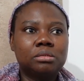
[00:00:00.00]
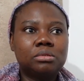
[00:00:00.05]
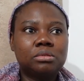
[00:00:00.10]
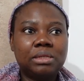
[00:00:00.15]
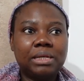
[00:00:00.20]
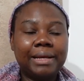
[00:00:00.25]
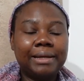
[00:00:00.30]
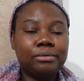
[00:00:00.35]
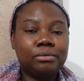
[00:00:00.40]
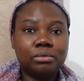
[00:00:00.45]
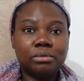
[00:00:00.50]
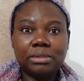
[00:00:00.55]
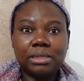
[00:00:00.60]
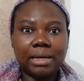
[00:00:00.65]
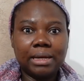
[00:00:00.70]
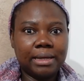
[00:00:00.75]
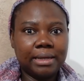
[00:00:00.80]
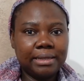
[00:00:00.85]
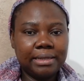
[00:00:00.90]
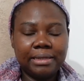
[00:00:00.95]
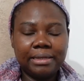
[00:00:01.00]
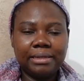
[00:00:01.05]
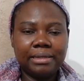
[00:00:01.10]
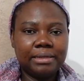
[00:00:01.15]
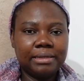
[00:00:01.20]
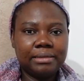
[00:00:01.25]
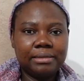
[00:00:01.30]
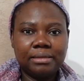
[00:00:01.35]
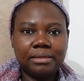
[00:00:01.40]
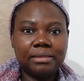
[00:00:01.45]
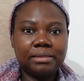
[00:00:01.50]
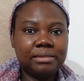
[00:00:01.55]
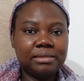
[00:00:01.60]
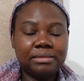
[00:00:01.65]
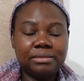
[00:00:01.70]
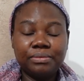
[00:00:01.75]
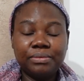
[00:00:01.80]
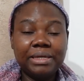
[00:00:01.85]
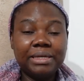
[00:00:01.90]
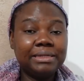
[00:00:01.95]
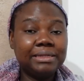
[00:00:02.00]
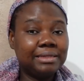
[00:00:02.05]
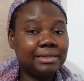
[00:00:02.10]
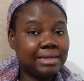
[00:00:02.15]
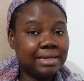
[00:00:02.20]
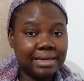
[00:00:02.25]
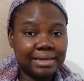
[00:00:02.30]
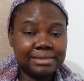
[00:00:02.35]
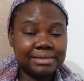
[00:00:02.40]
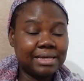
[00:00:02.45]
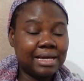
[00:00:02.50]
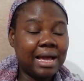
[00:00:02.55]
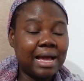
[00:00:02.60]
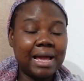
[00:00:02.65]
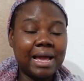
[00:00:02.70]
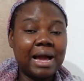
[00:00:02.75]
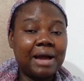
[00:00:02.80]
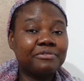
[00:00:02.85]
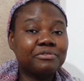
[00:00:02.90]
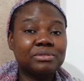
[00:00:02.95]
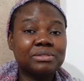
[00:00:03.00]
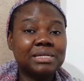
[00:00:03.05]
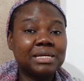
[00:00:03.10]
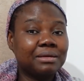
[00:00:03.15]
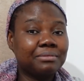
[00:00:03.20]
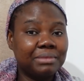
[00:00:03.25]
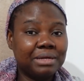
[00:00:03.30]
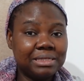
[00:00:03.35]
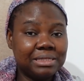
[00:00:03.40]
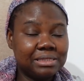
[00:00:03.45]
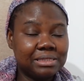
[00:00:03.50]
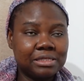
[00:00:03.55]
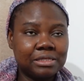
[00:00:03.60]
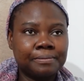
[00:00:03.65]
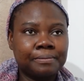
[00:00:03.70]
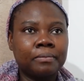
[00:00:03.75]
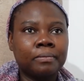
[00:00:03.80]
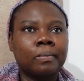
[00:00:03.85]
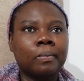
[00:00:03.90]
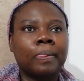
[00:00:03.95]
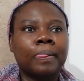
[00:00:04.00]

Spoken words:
till I know that, hey, the way it gets, I have to take medicine.